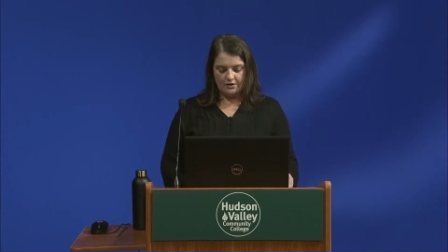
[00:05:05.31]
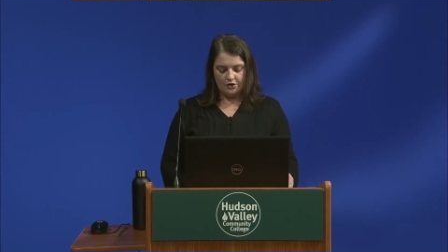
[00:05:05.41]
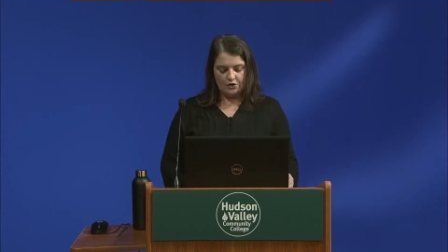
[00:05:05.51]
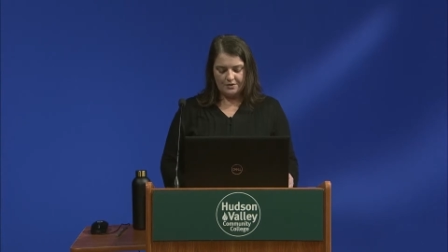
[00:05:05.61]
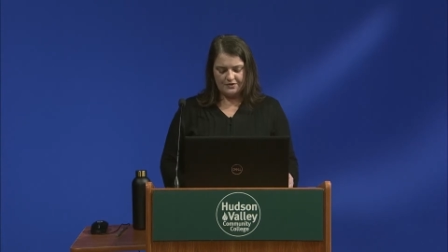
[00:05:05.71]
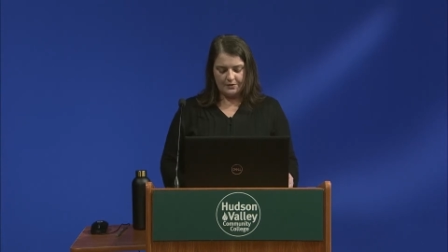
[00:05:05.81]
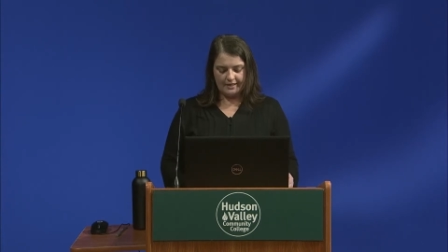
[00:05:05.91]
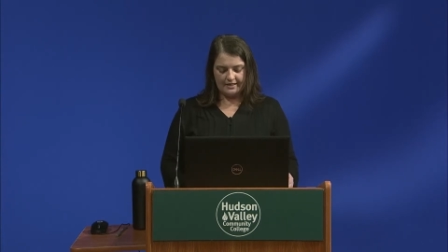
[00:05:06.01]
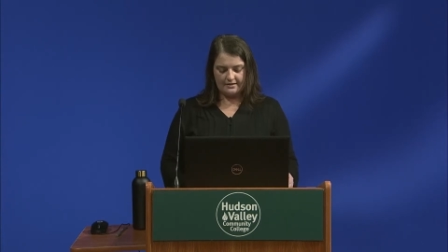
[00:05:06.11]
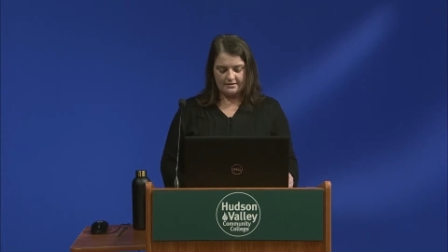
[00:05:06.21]
Who was
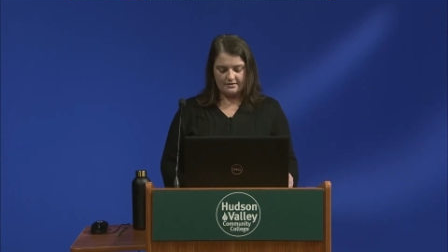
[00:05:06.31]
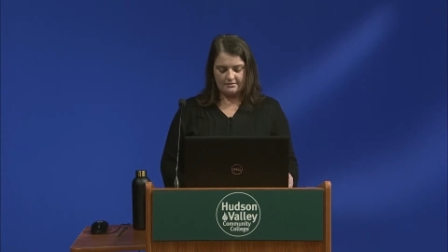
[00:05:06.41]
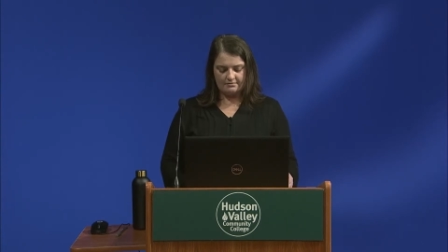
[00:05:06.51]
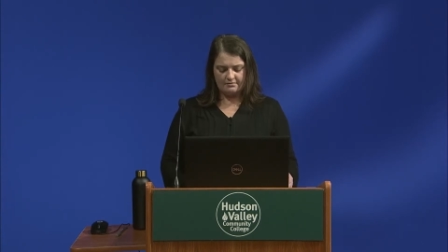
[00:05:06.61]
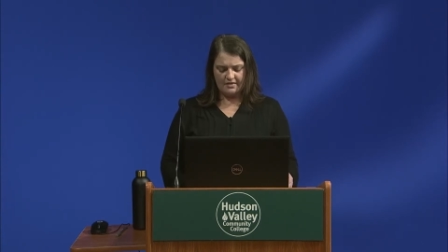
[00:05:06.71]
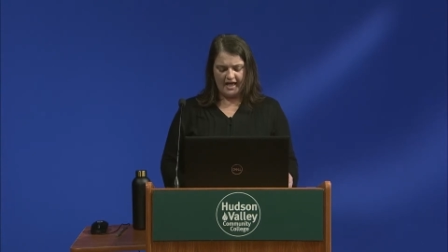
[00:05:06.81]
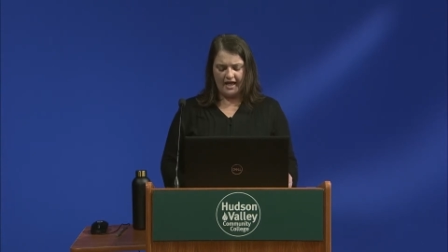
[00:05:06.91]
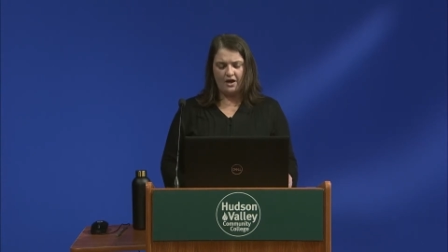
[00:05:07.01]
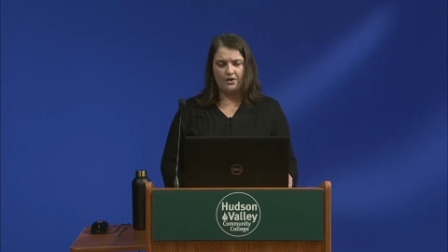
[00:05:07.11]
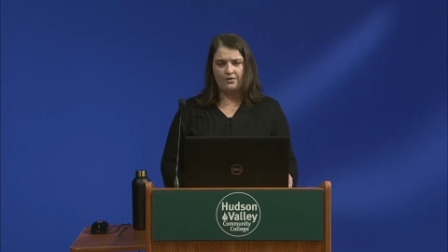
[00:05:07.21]
doing this?
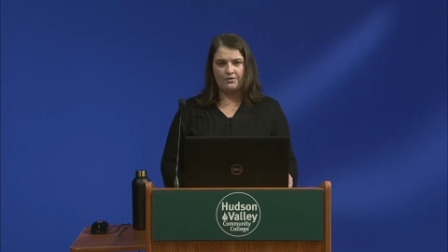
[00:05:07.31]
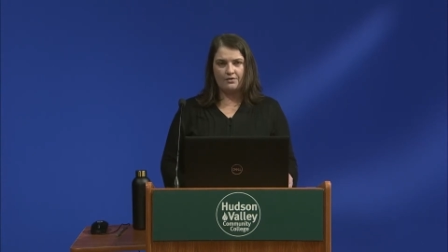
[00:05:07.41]
How?